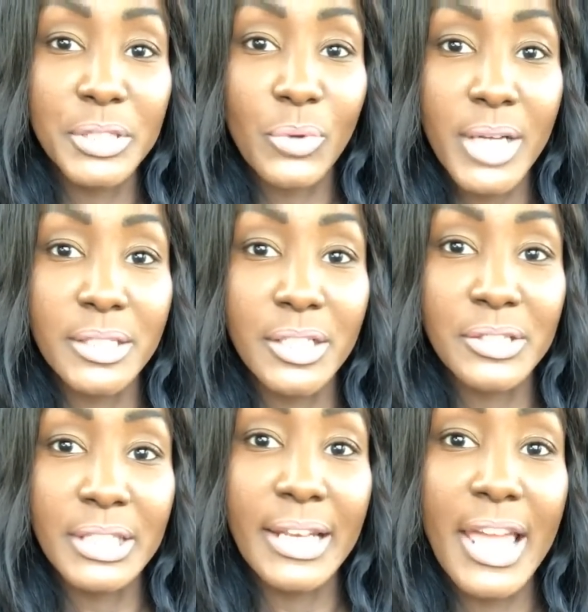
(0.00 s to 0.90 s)

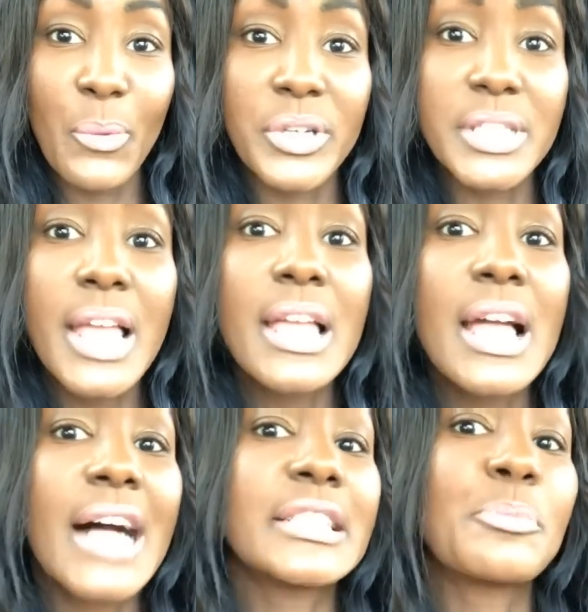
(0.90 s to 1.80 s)
Lena Edwards,
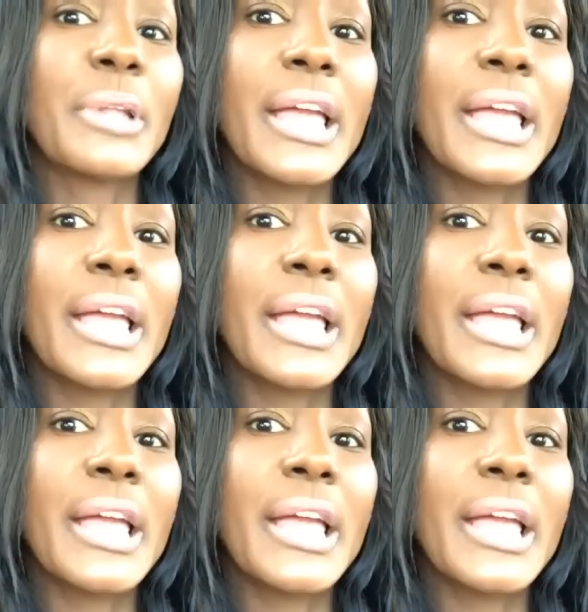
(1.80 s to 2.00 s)
I did a